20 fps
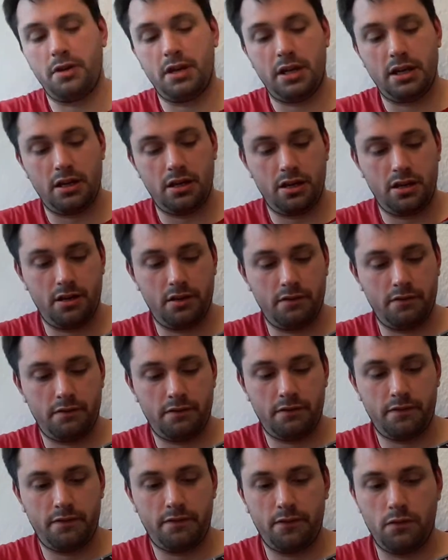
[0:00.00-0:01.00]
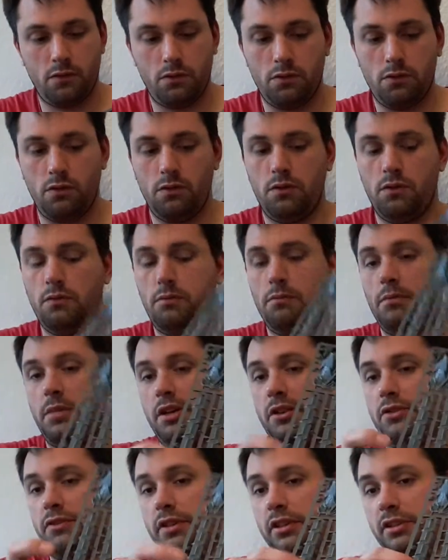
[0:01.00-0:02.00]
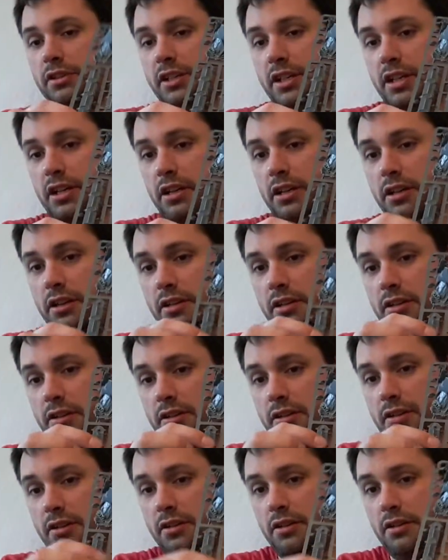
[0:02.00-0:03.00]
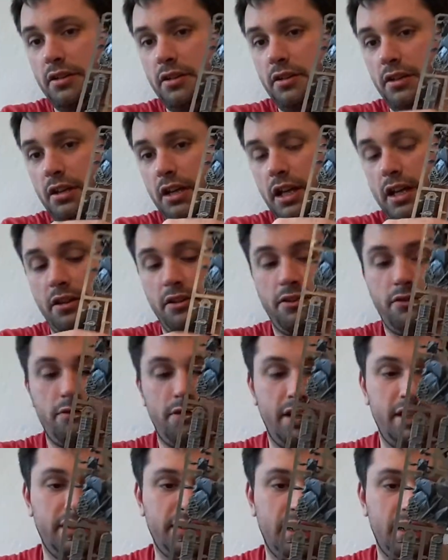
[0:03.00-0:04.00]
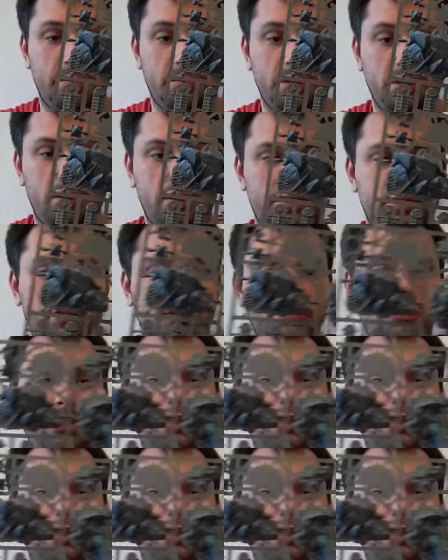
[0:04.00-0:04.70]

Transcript: have your measuring stick in 3 segments.